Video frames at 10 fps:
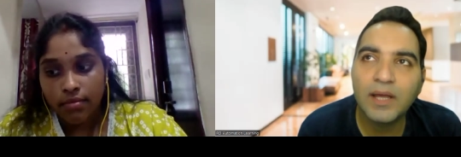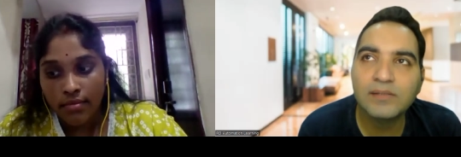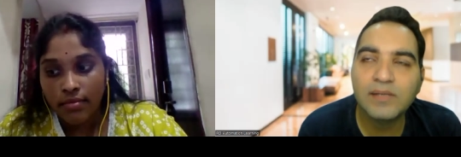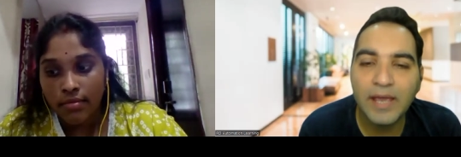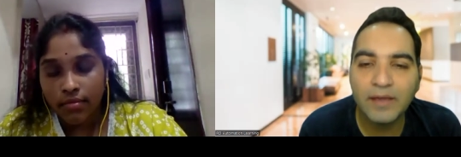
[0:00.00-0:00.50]

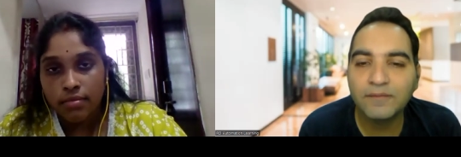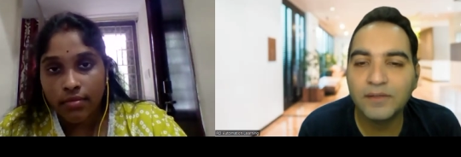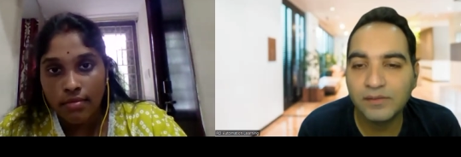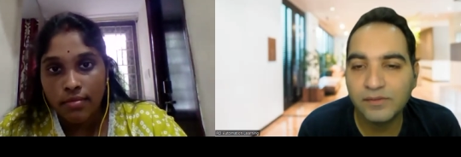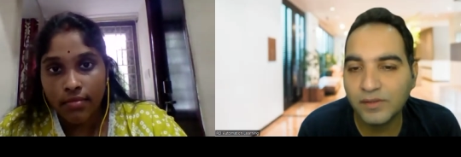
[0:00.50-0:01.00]
Speaker 1: class
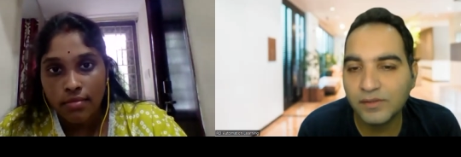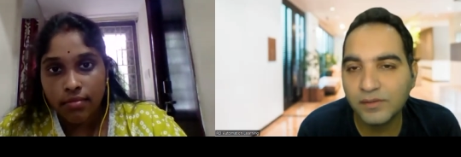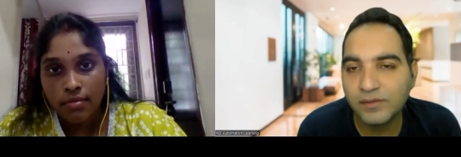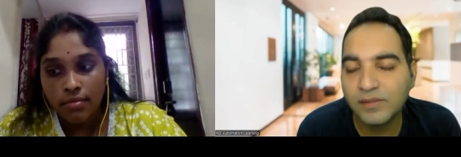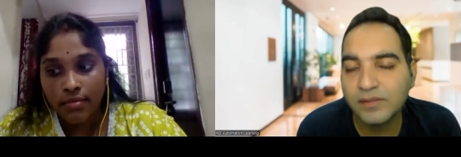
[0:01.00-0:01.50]
have
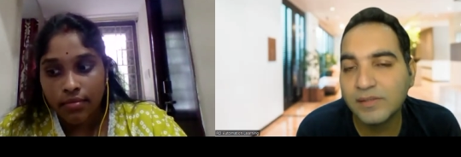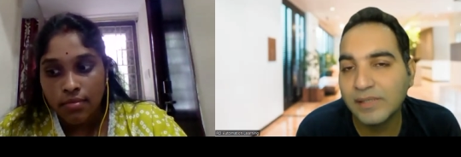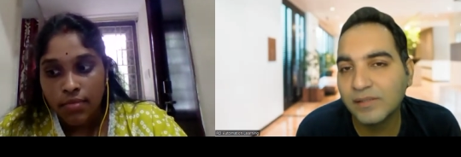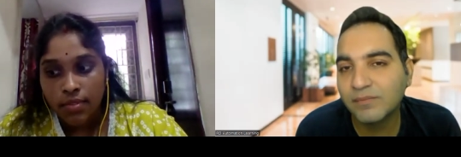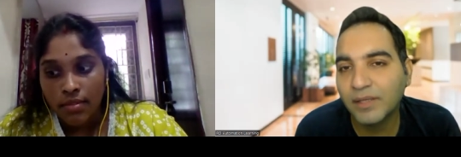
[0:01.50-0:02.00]
constructors and
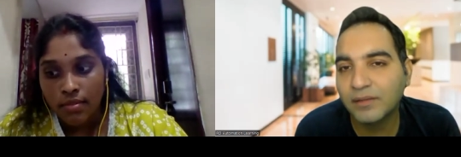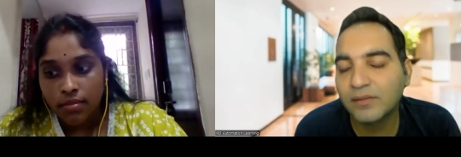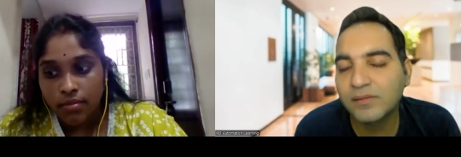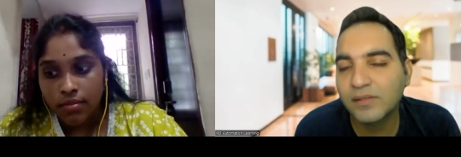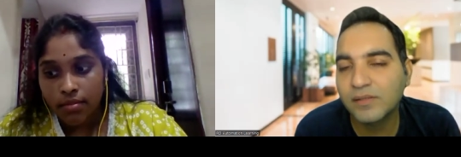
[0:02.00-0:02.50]
static
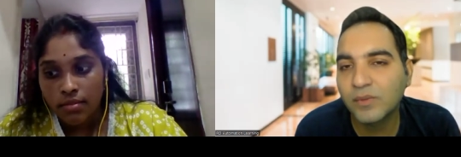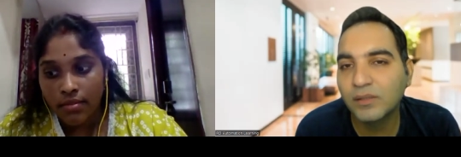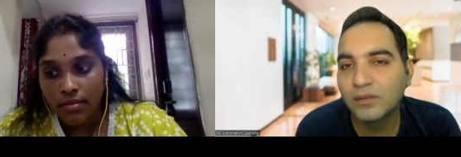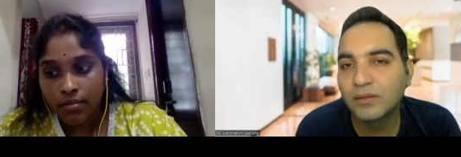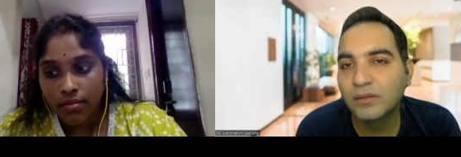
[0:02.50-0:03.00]
methods as
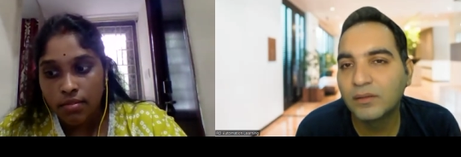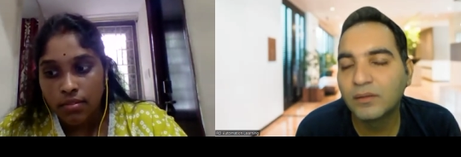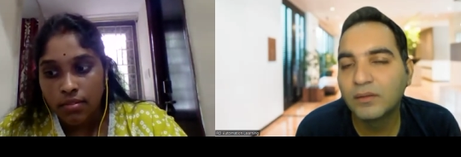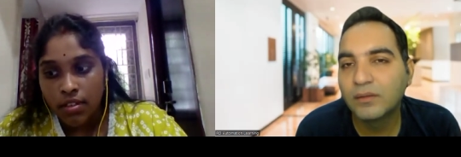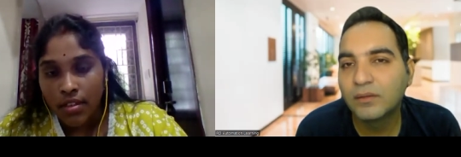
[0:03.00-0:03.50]
well
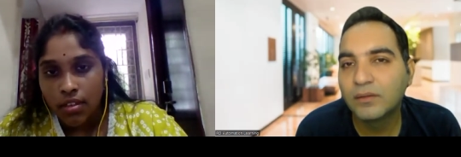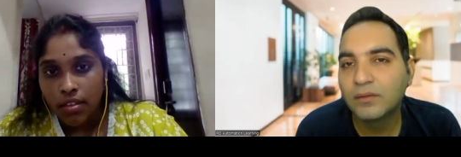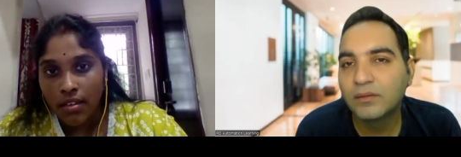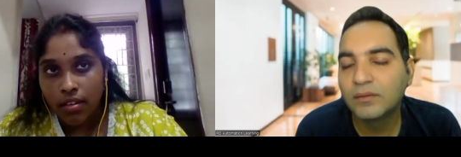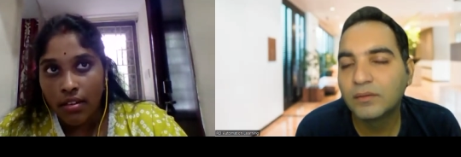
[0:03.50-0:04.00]

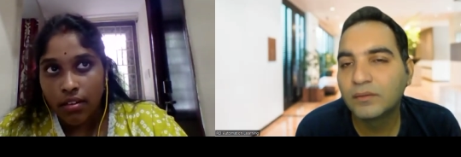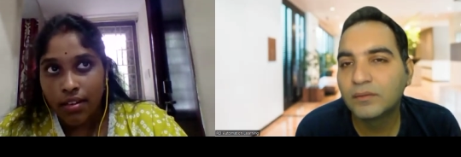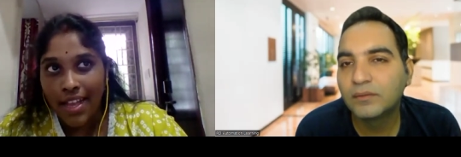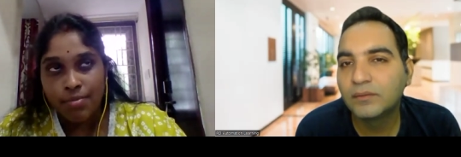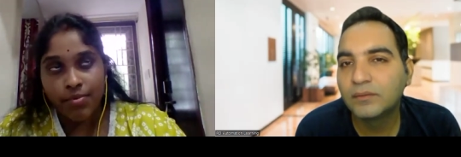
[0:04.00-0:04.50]

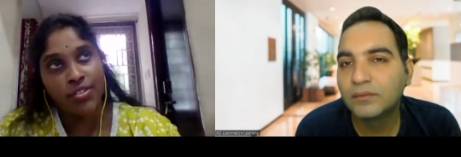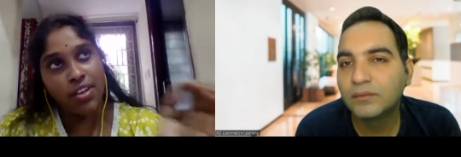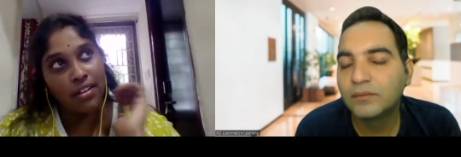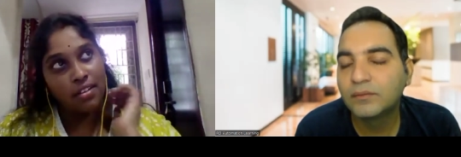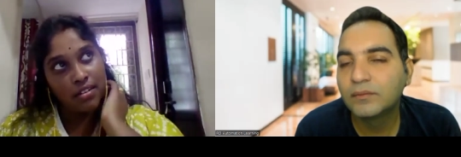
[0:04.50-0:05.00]
Speaker 2: uh,
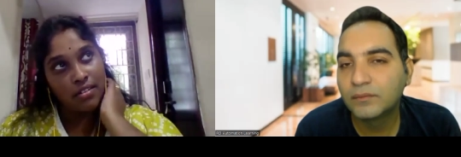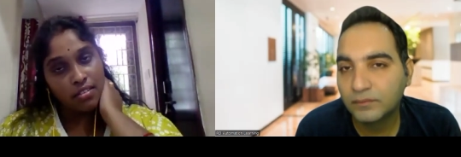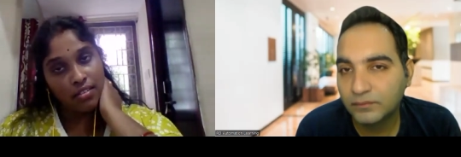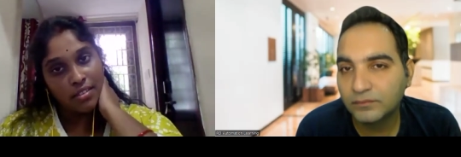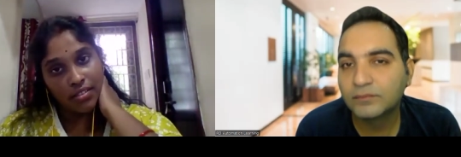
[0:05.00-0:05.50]
abstract
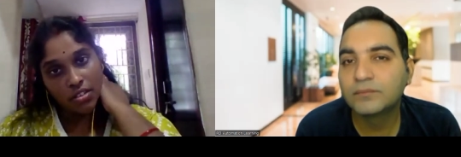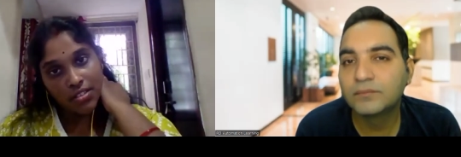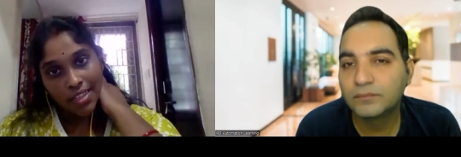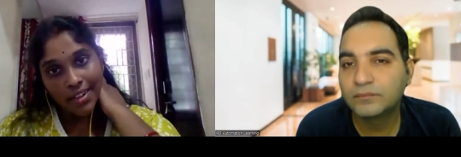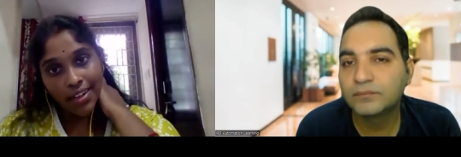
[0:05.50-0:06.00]
uh, you're
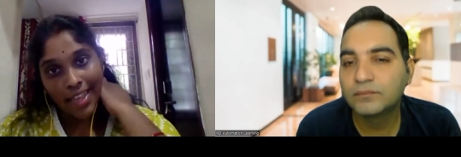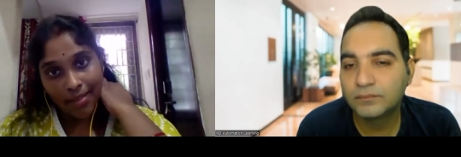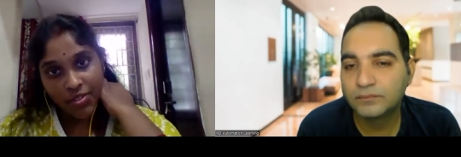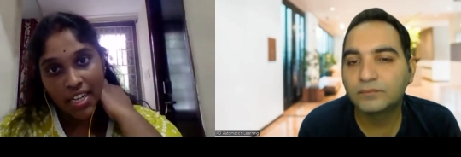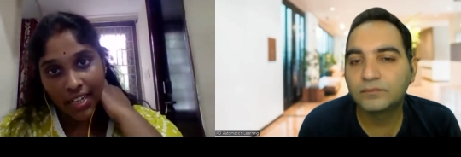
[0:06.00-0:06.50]
saying like
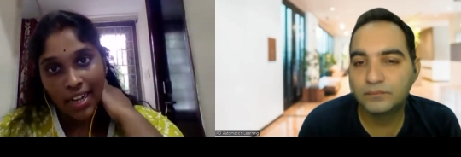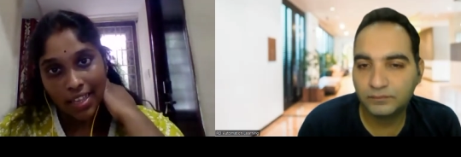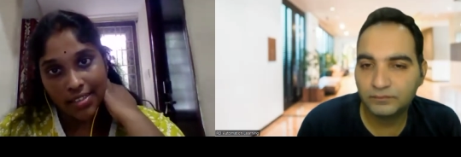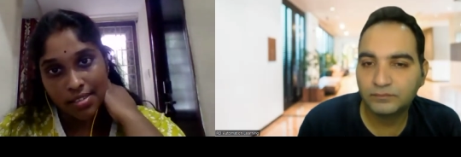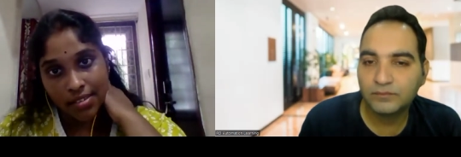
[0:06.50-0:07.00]
abstract
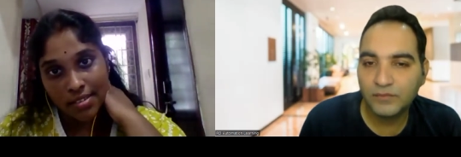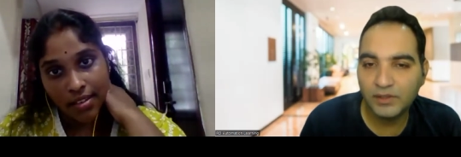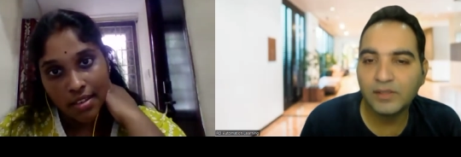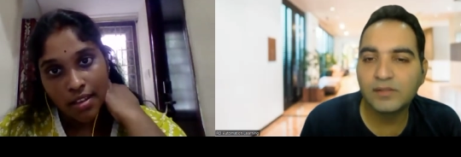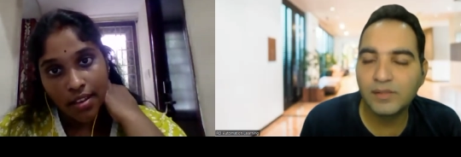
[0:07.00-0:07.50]
class
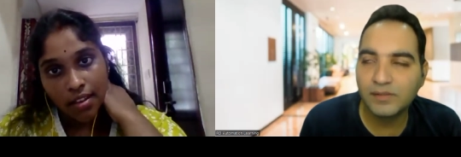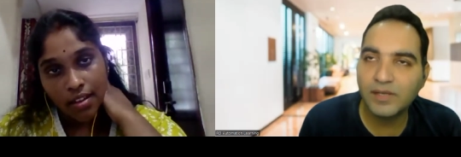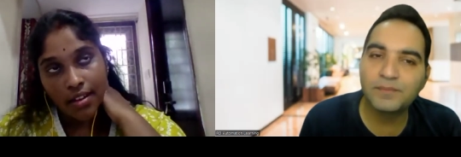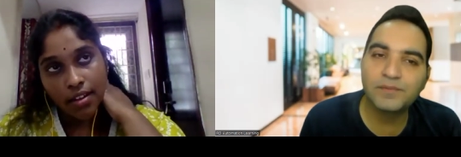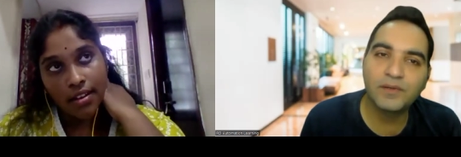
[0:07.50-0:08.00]
Speaker 1: yes
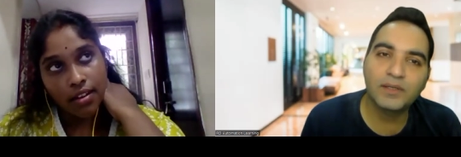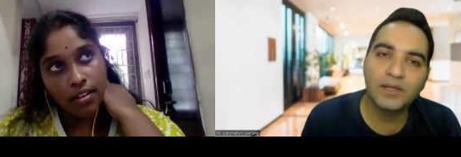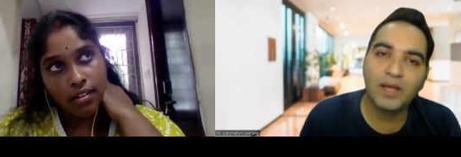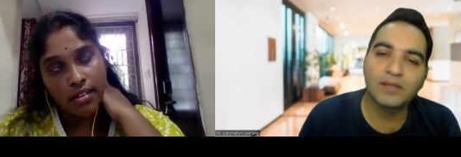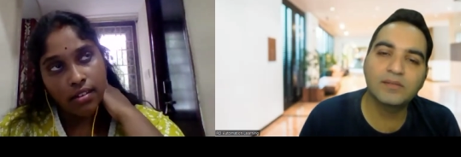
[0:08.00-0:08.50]
yes abstract
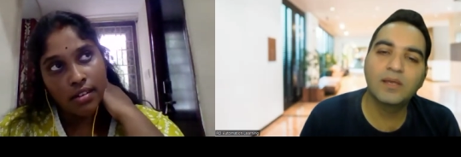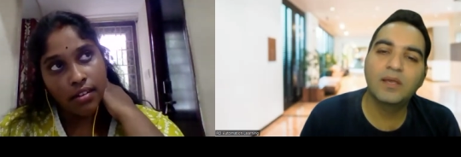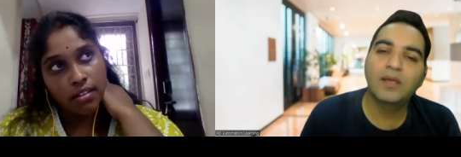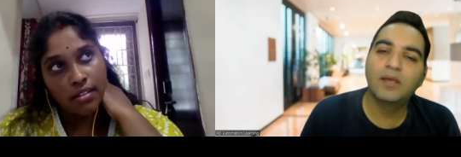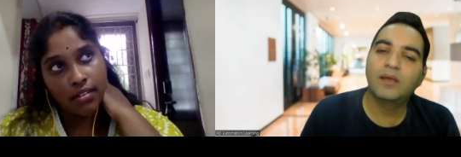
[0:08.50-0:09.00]
class
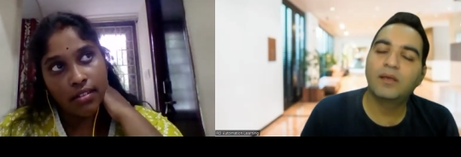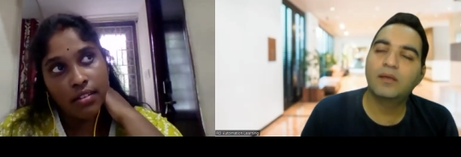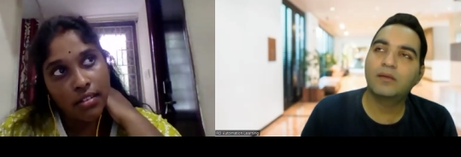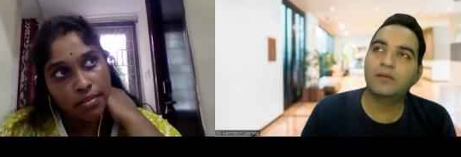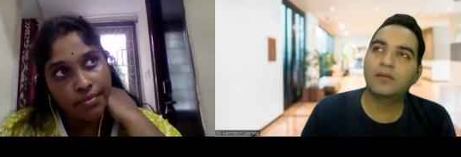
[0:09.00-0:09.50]

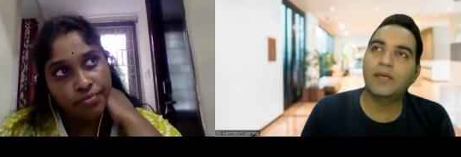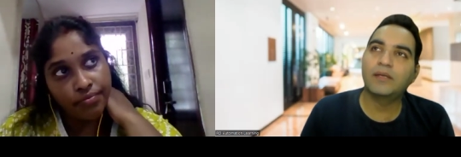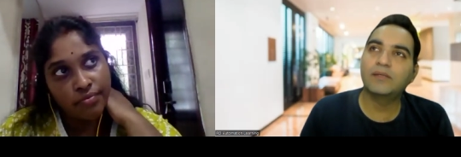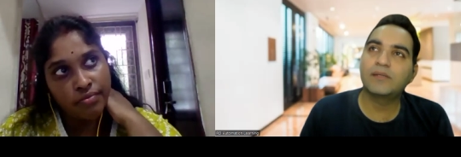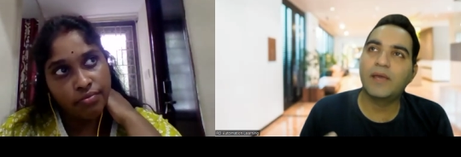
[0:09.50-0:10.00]
can it